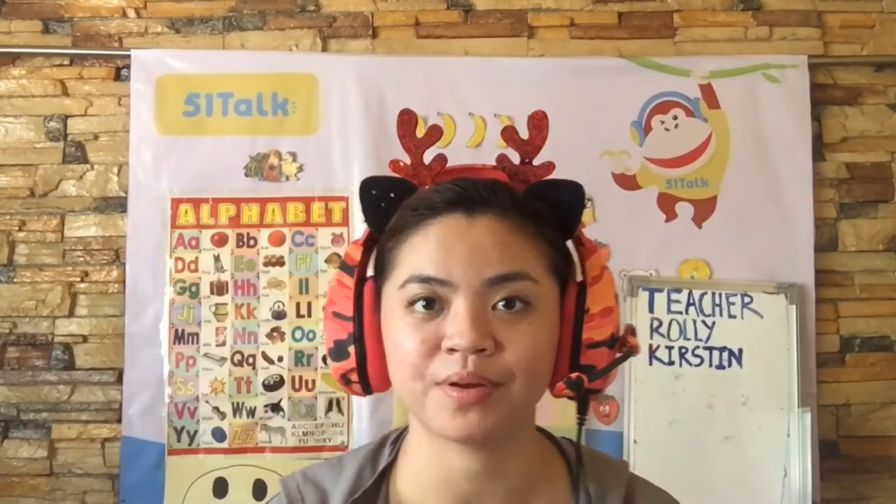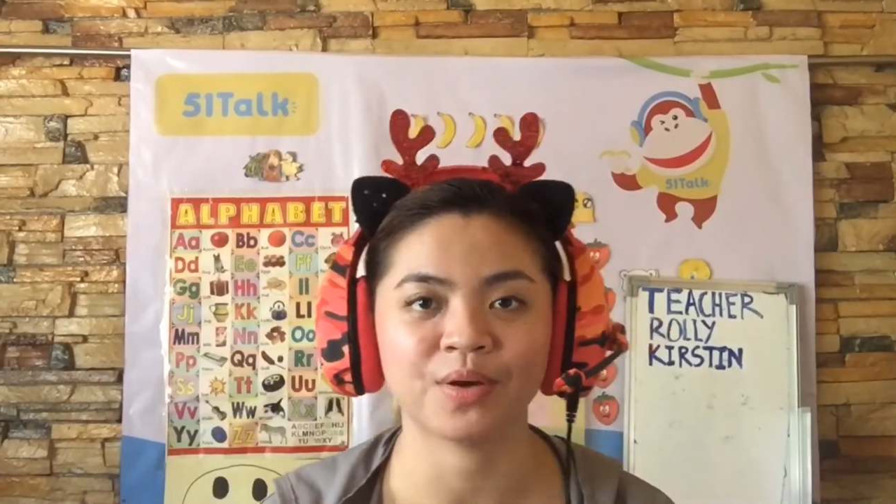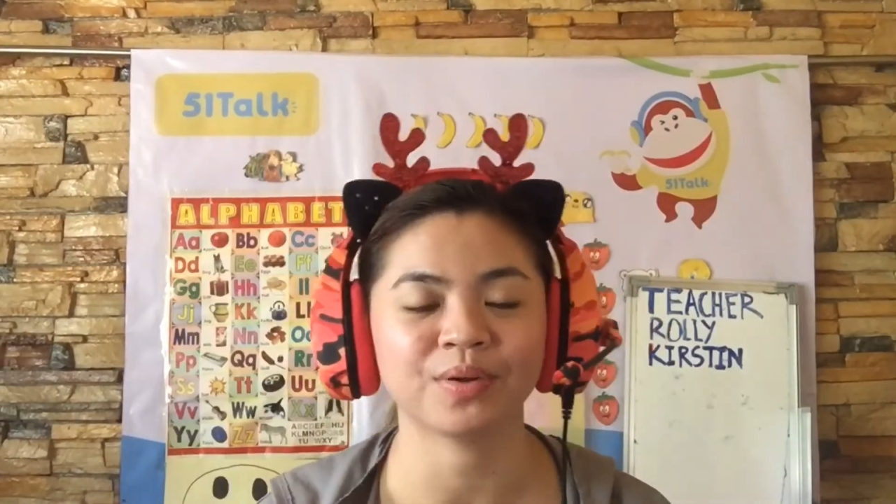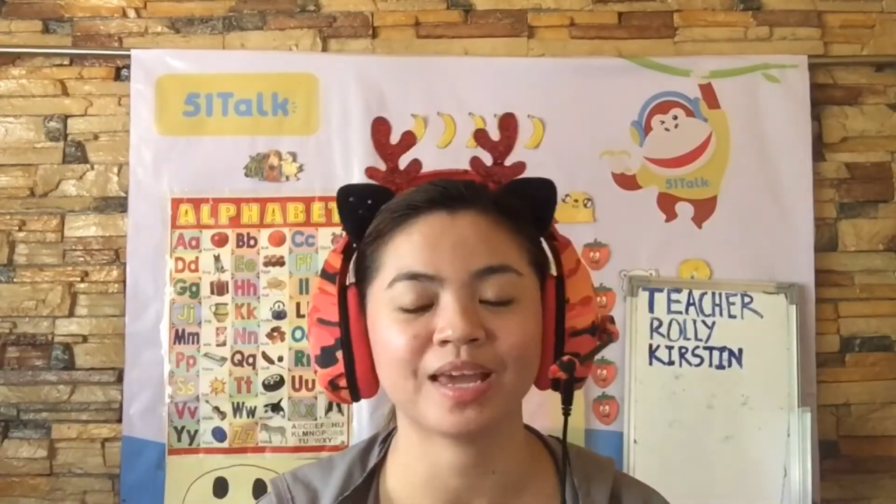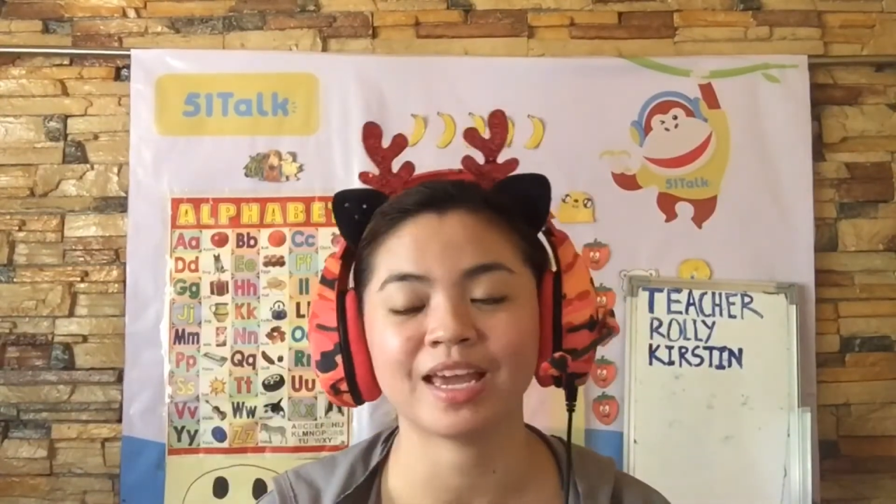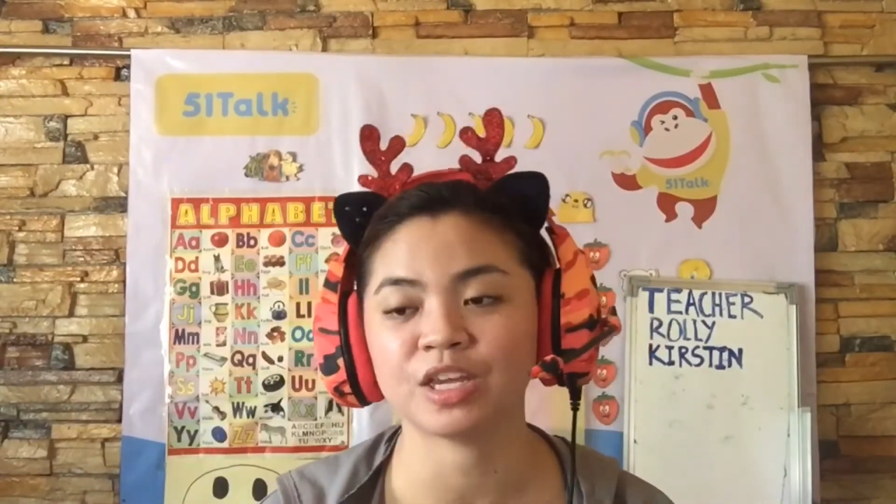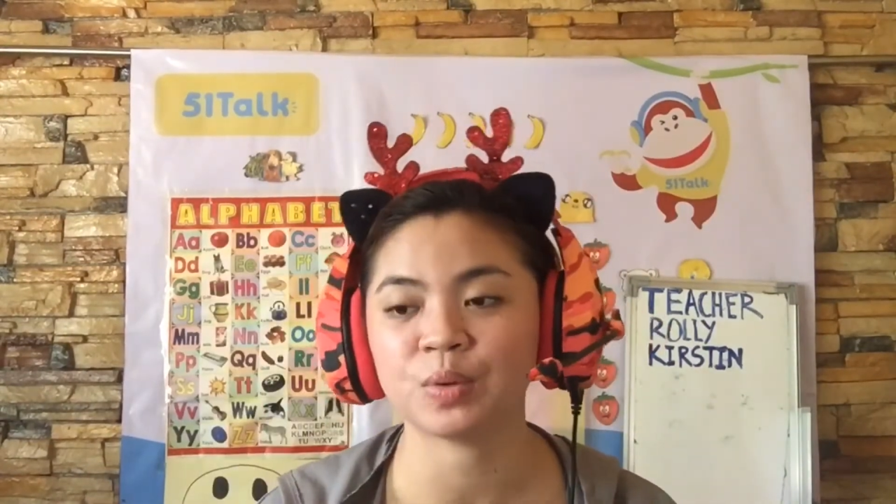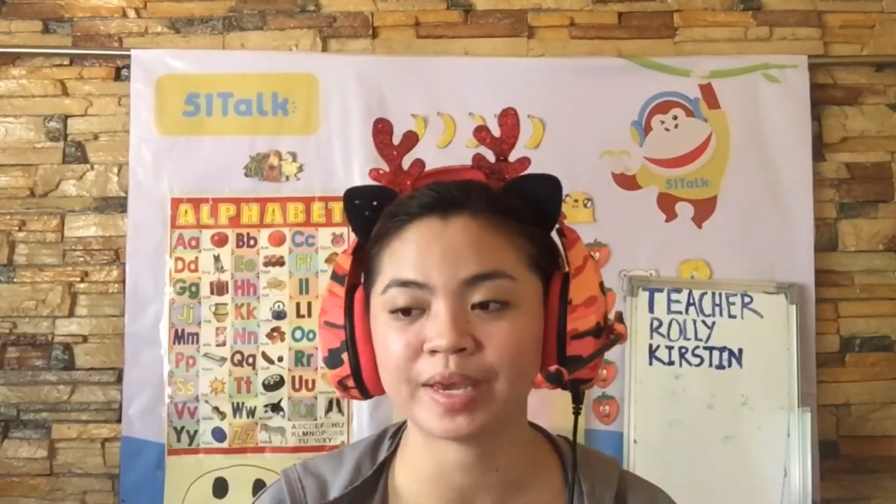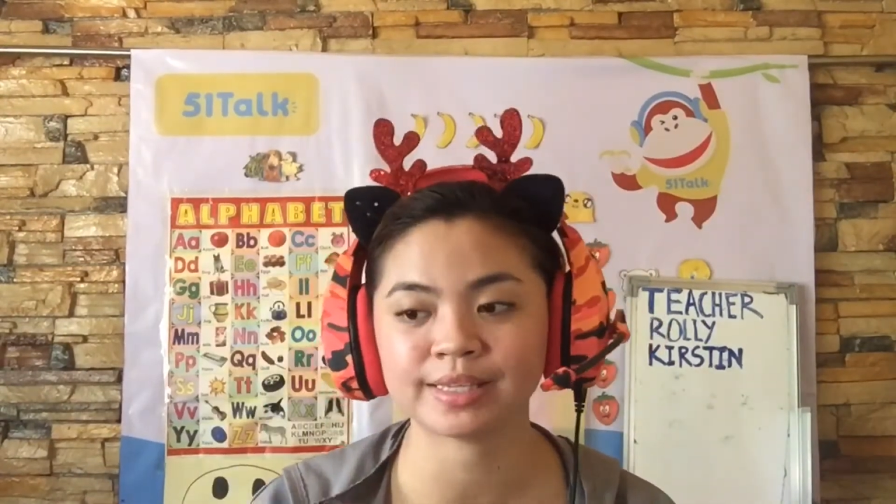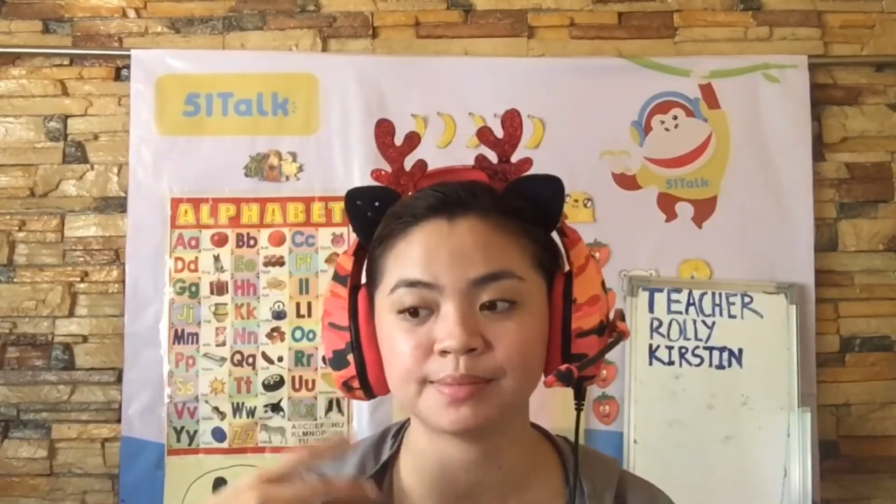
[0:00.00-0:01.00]
Okay,
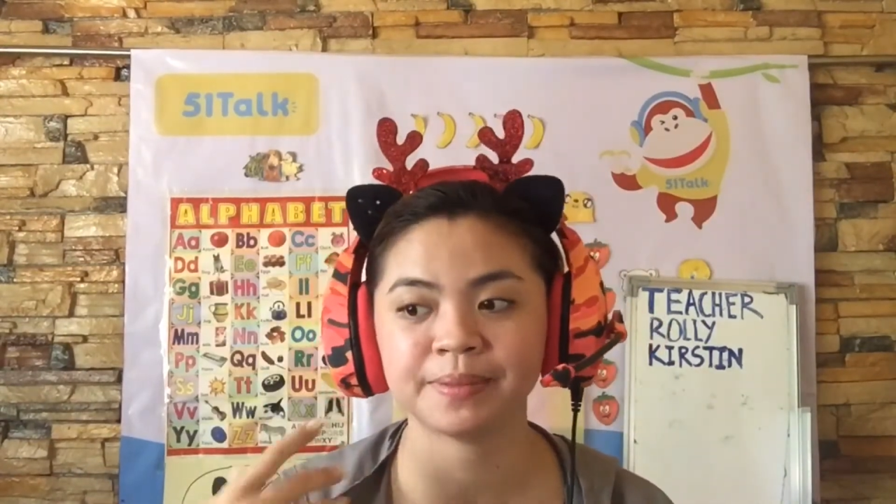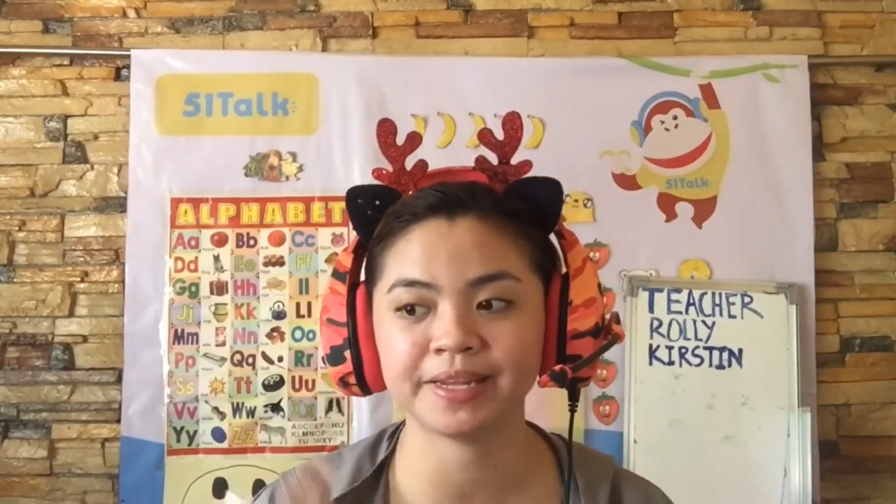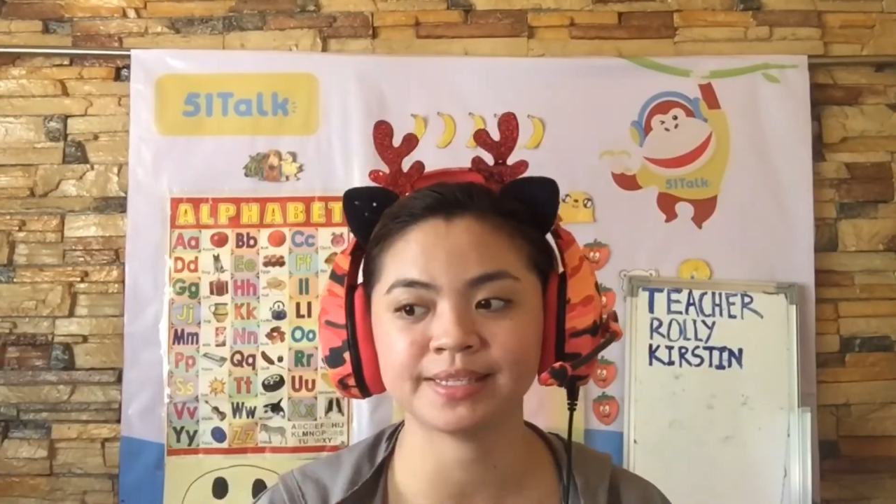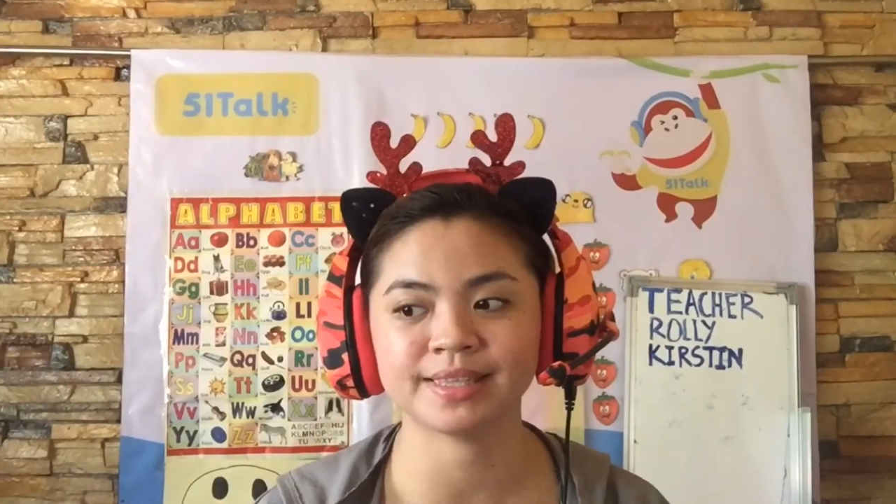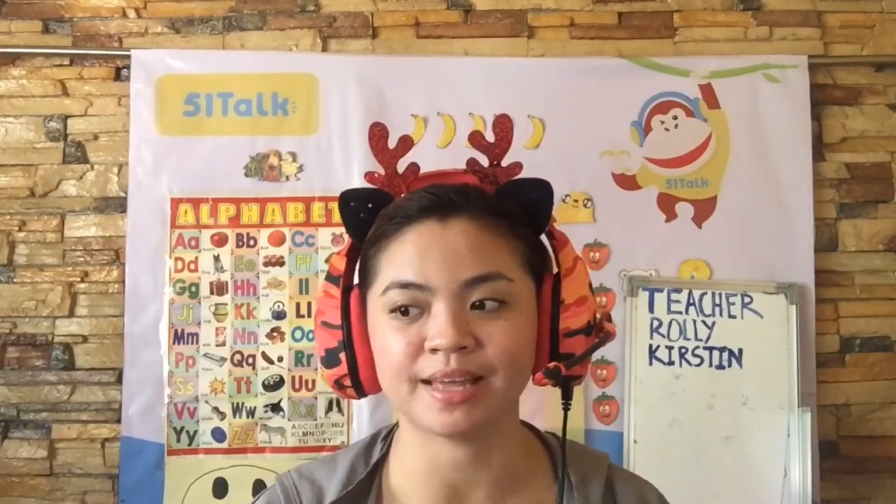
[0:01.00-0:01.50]
you explain to